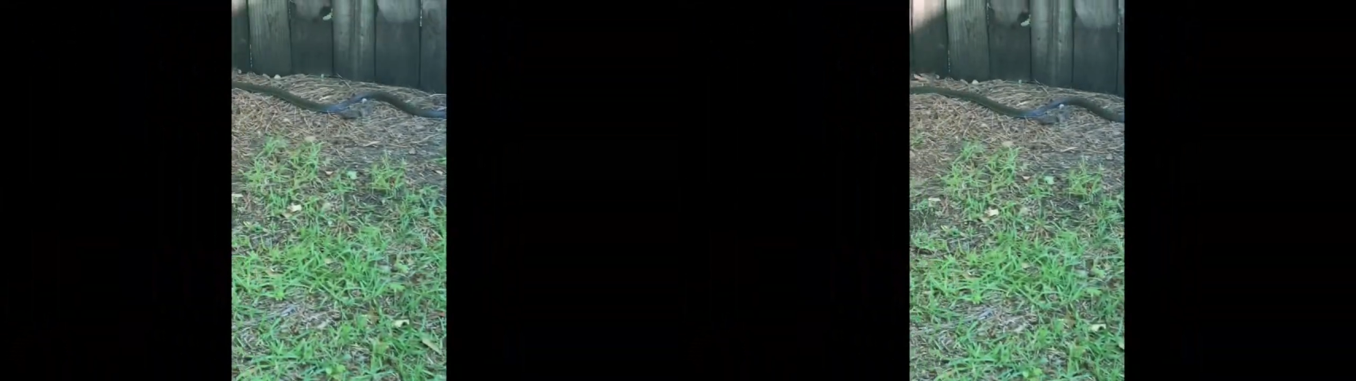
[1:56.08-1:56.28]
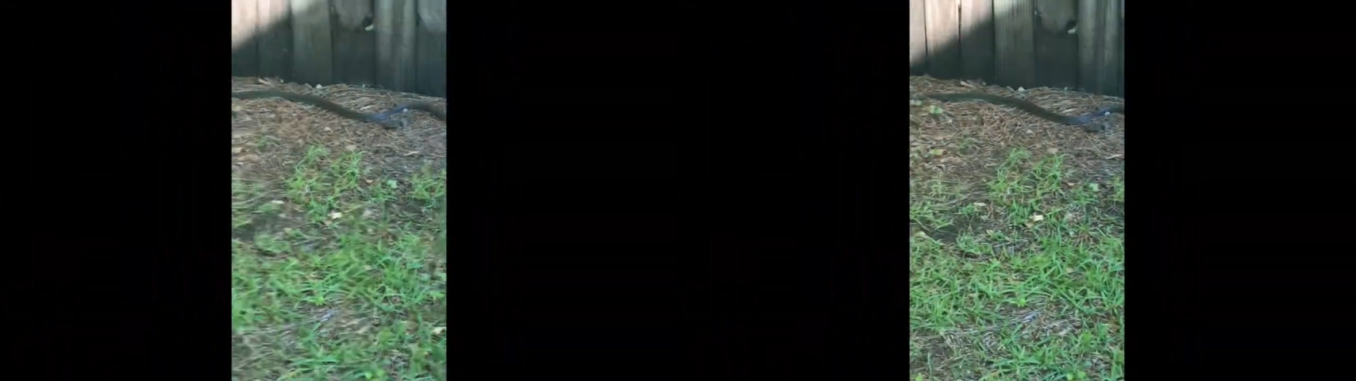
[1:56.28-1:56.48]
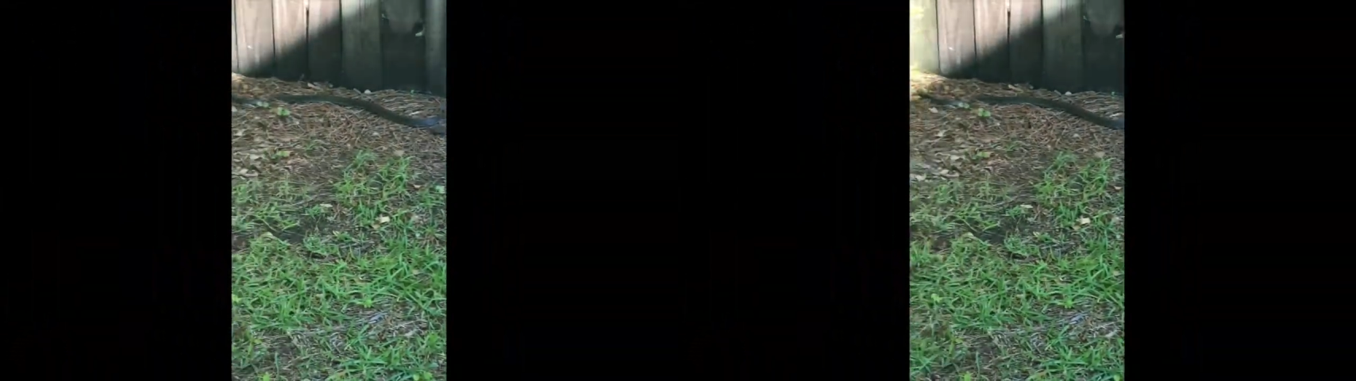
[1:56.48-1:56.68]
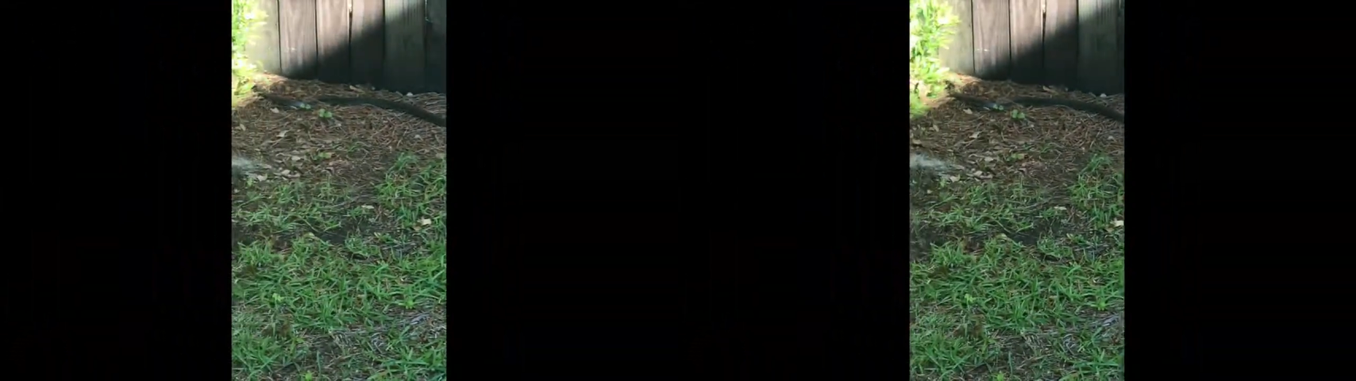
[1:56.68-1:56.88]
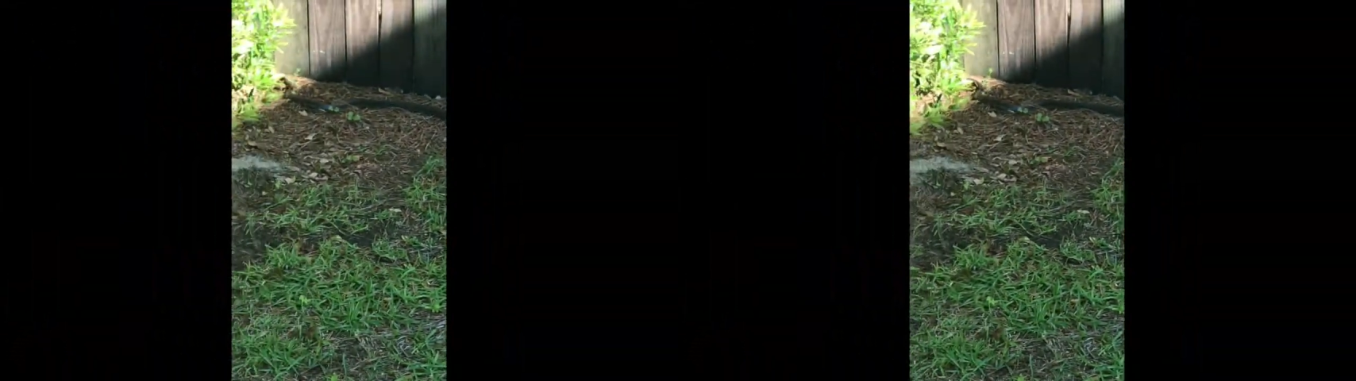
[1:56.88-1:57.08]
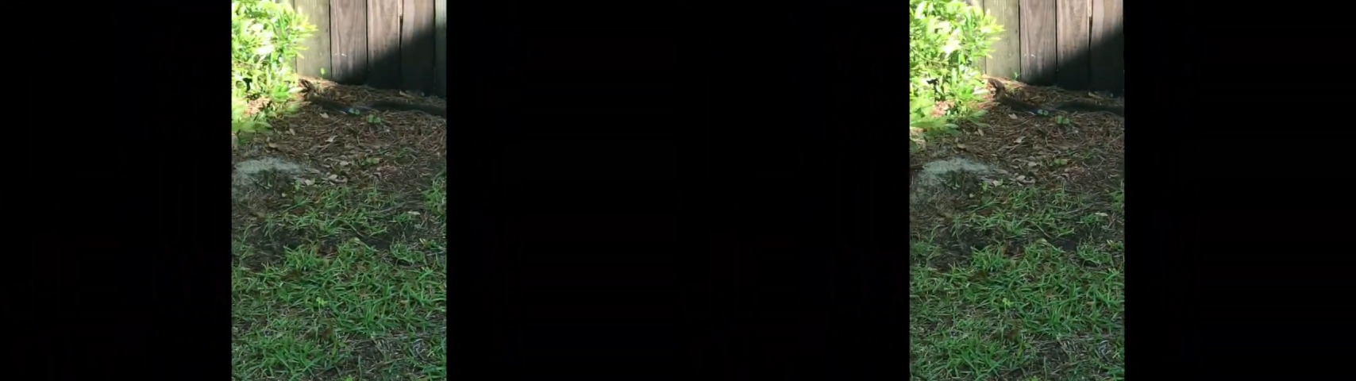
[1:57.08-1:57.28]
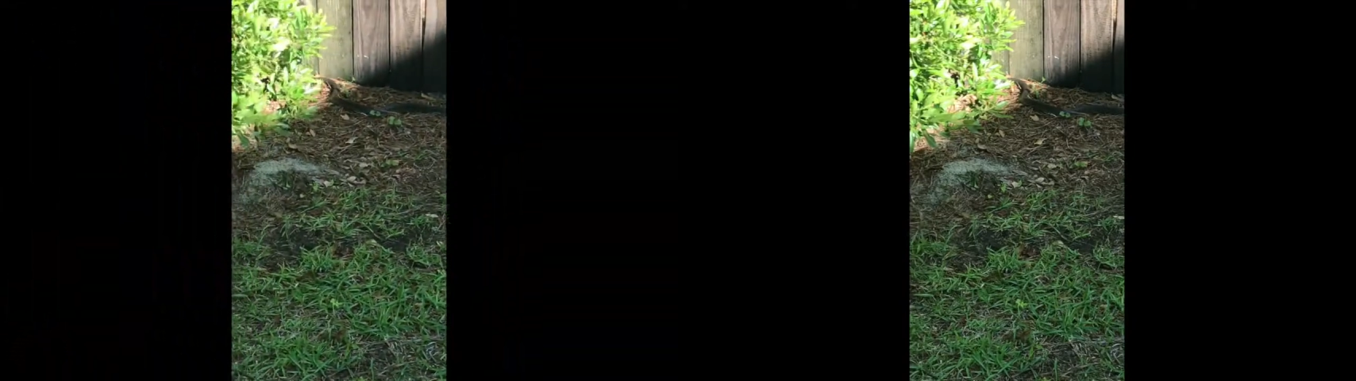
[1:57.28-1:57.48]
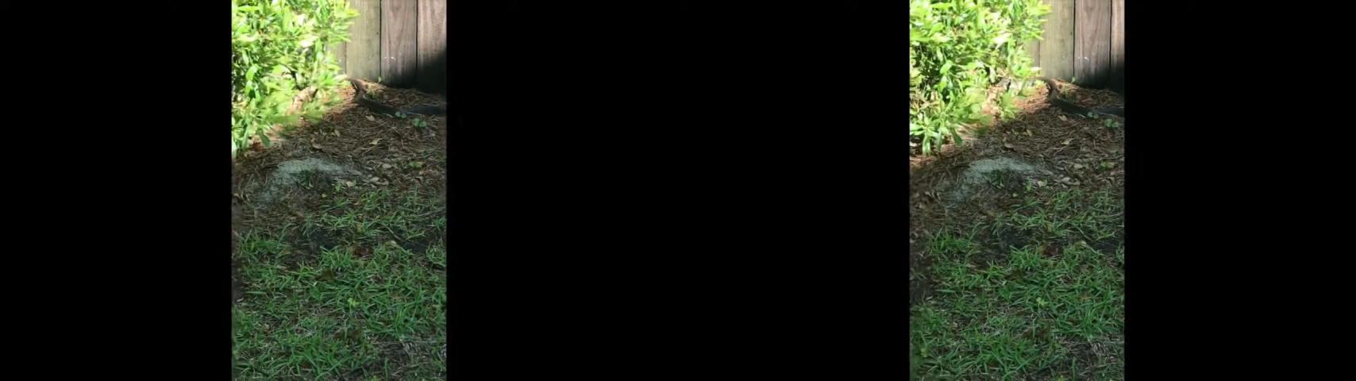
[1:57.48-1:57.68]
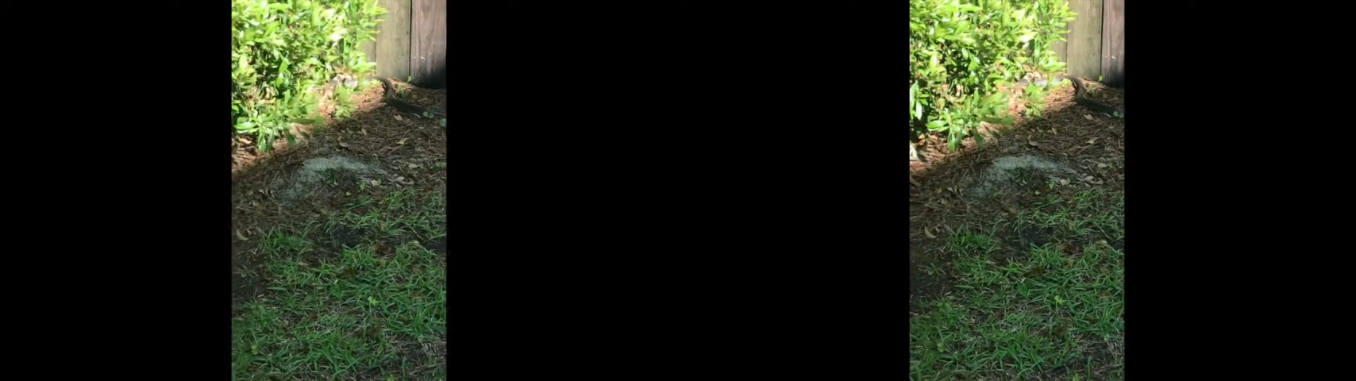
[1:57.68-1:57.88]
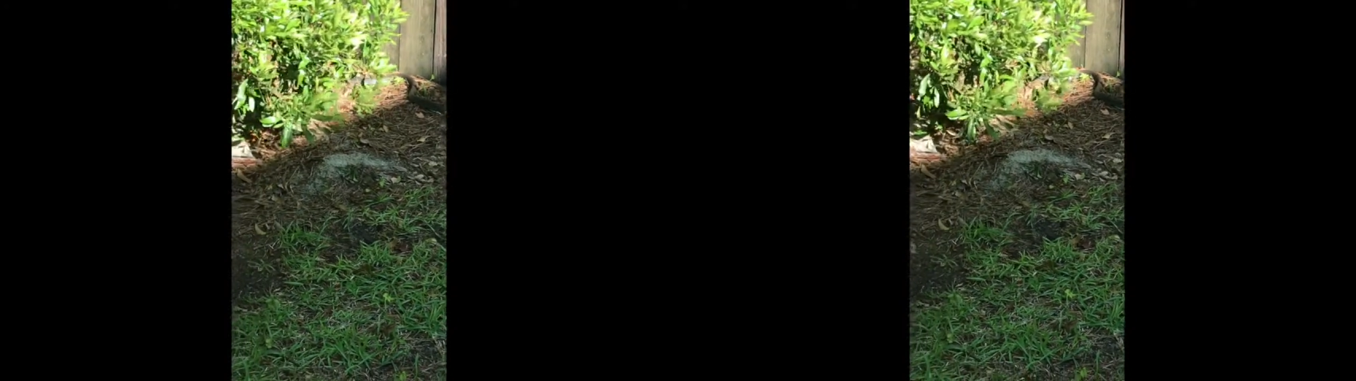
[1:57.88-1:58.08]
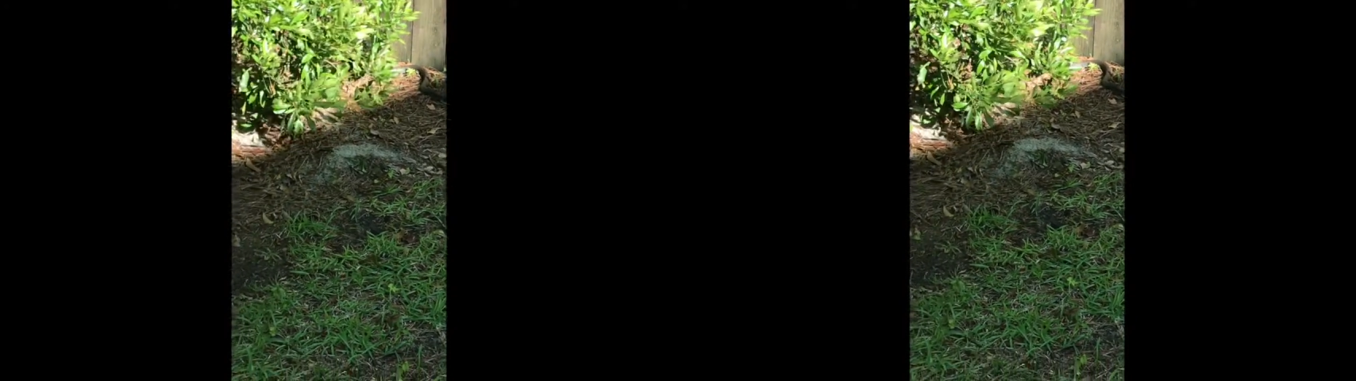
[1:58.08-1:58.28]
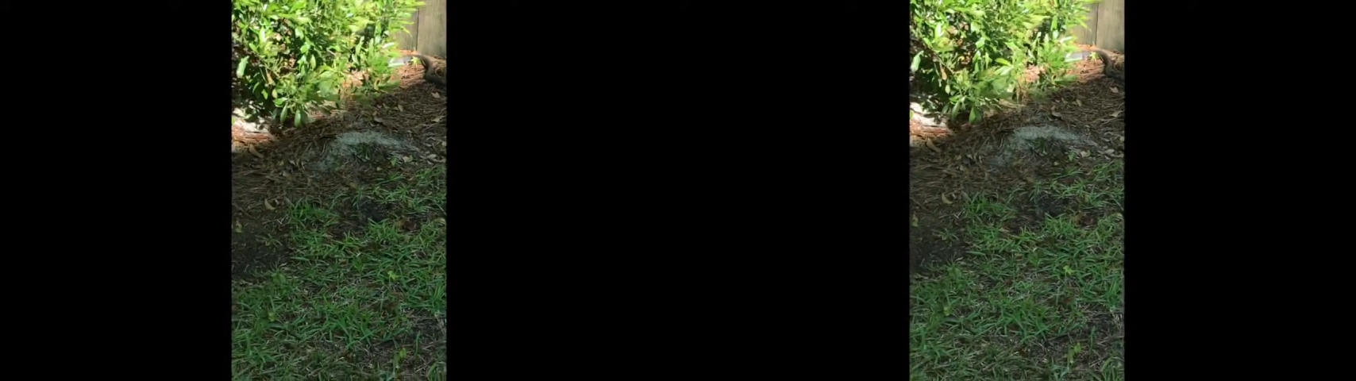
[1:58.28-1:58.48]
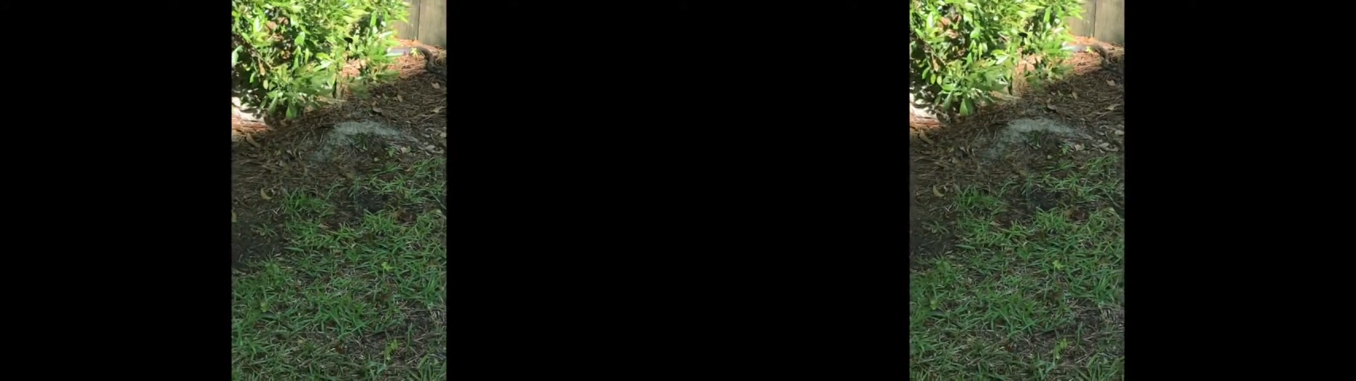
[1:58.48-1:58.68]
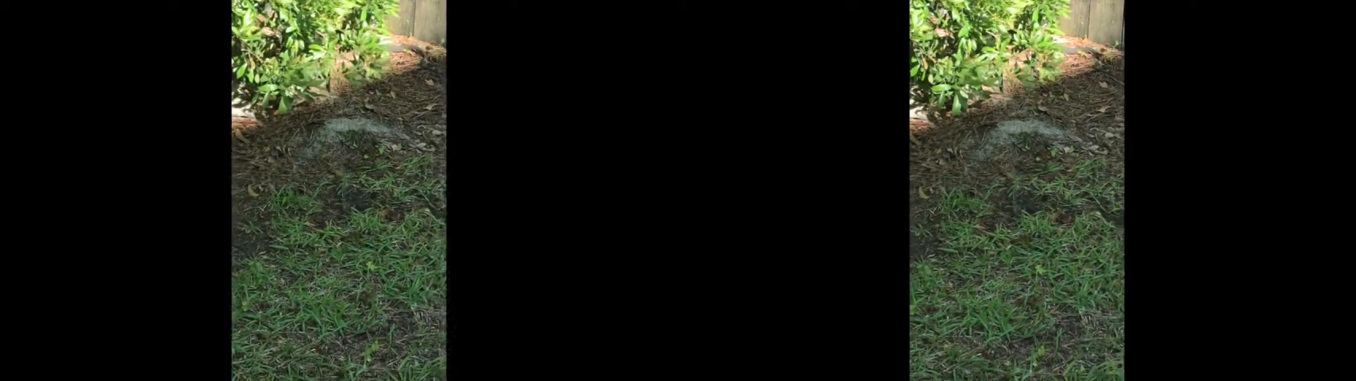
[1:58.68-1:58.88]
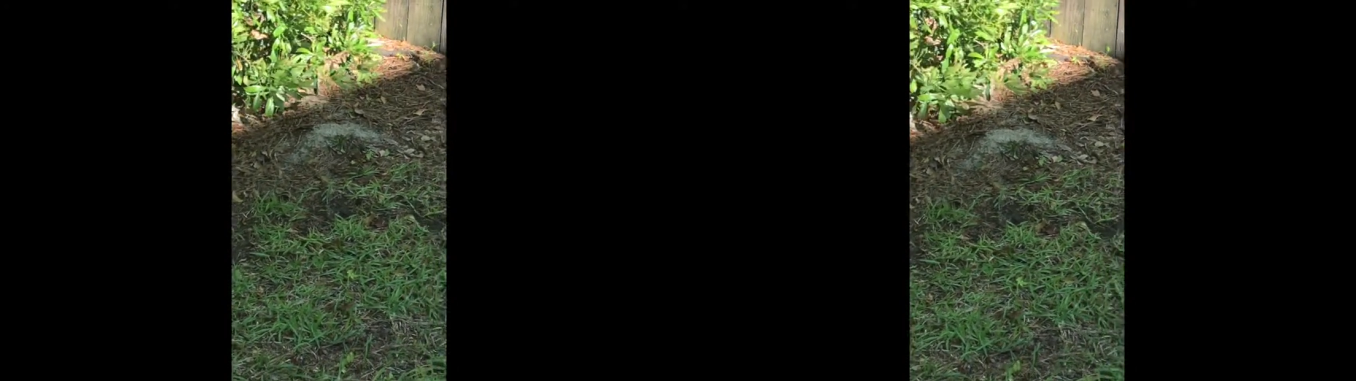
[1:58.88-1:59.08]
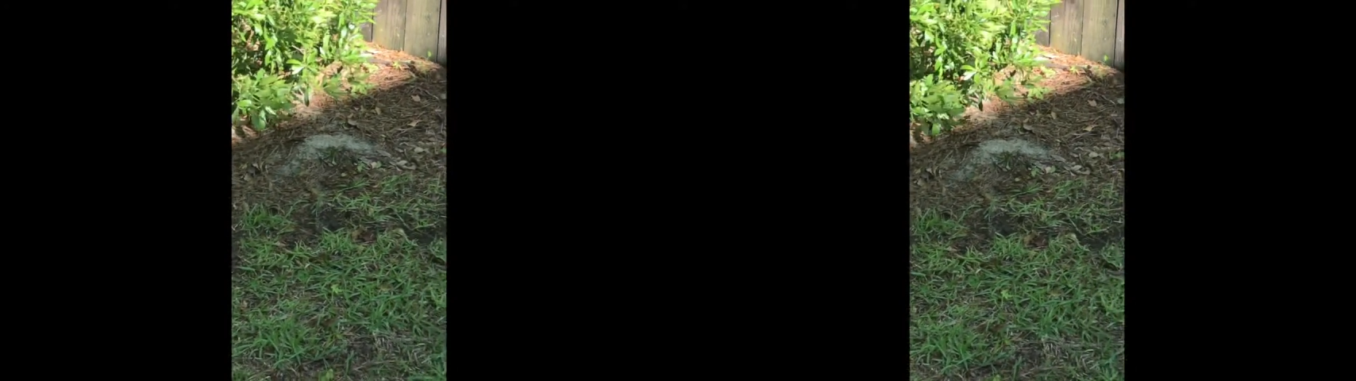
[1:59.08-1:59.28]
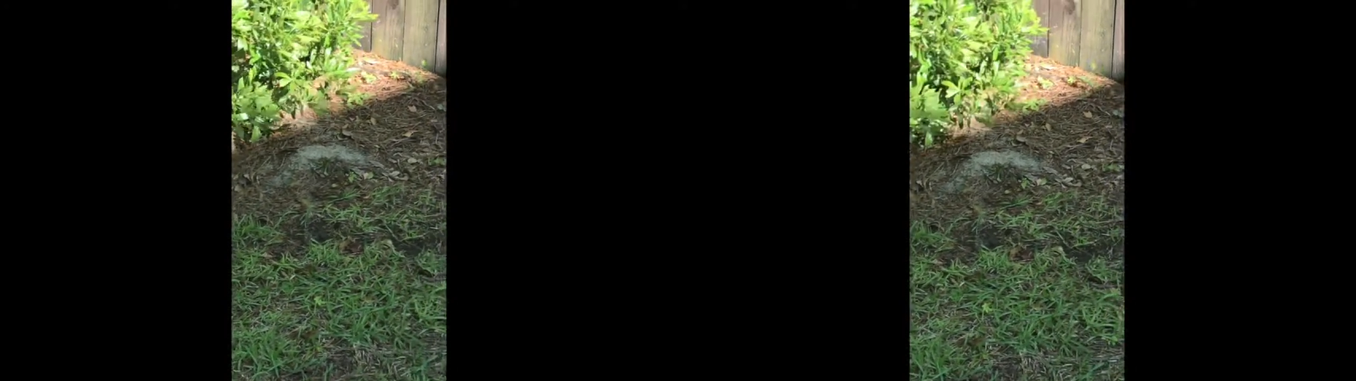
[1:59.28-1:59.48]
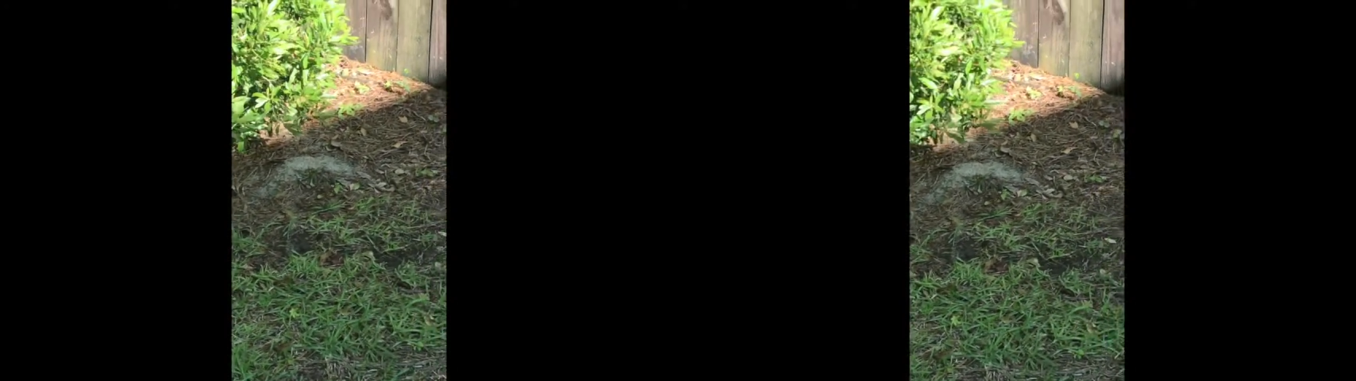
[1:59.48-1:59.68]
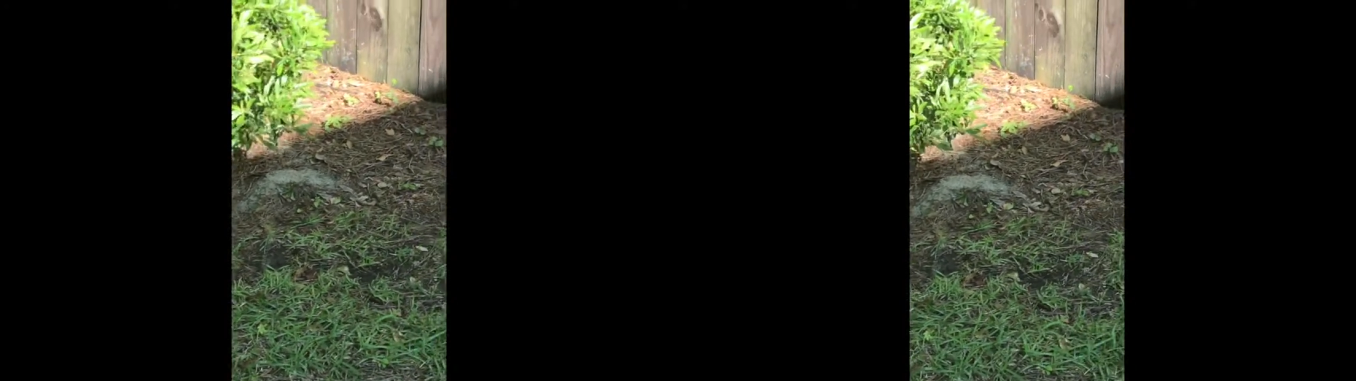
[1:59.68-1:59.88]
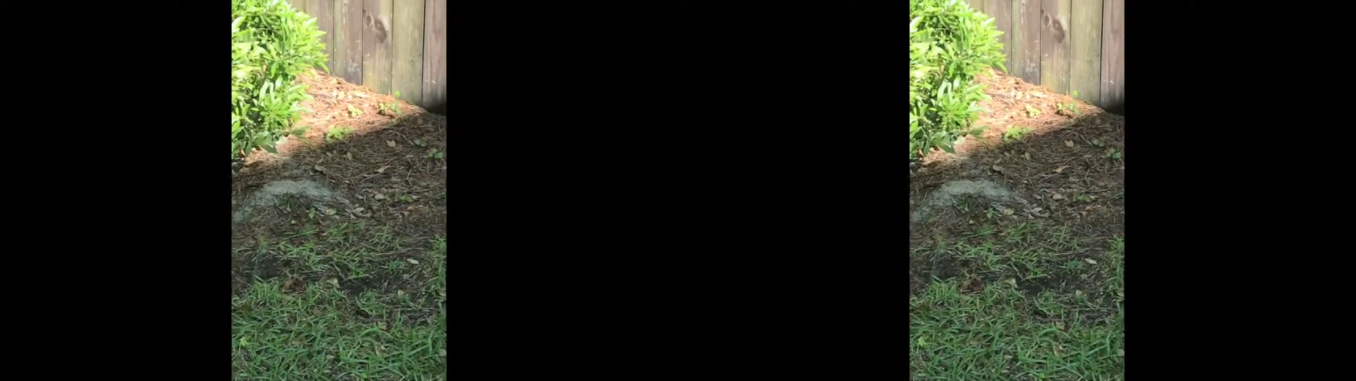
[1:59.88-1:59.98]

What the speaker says: (no speaker visible)